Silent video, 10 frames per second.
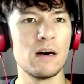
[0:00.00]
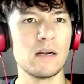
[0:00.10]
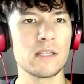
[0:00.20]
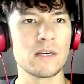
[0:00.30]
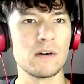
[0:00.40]

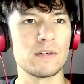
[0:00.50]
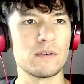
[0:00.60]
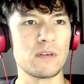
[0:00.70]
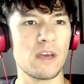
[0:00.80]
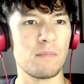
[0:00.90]
go to
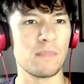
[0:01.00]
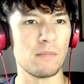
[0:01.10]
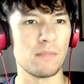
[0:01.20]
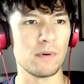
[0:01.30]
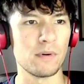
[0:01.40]
game
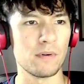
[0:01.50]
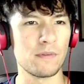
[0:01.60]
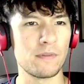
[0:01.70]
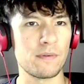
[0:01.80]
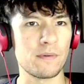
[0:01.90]
number
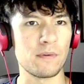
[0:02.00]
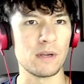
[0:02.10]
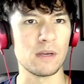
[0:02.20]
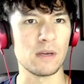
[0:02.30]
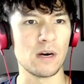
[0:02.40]

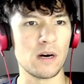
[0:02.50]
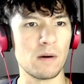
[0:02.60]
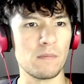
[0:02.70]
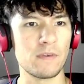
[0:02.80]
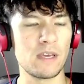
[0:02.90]
3.
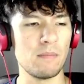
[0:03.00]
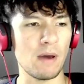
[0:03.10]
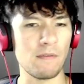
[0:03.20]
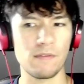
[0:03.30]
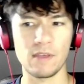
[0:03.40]
We keep
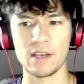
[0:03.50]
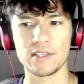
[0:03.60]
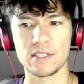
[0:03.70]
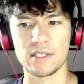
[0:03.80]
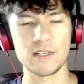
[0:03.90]
everything as it
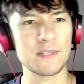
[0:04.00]
is.